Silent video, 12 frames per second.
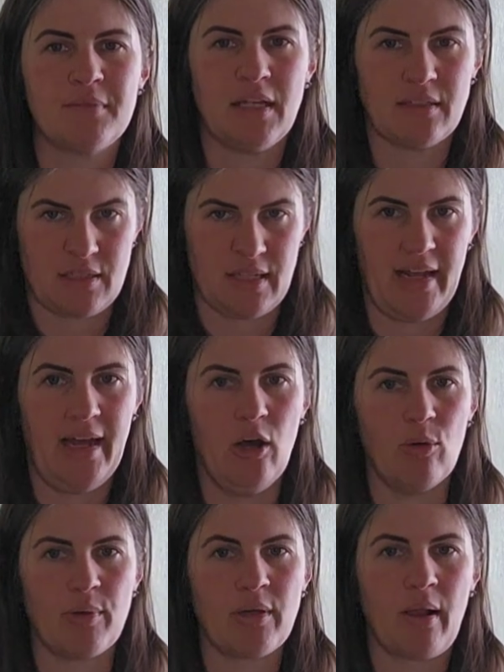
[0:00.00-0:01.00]
It's going to
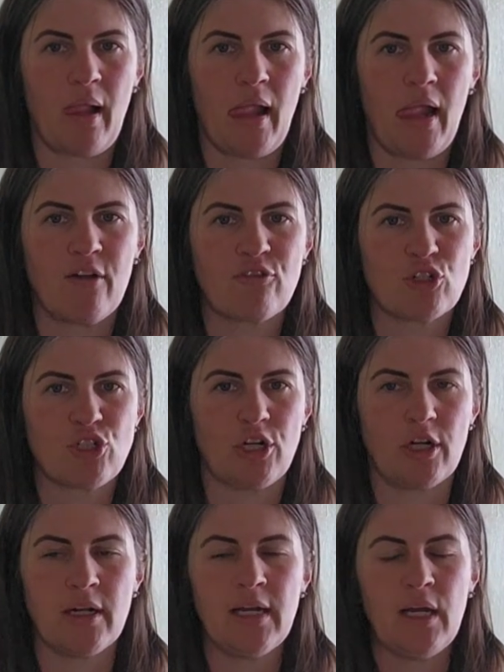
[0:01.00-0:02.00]
help for sure.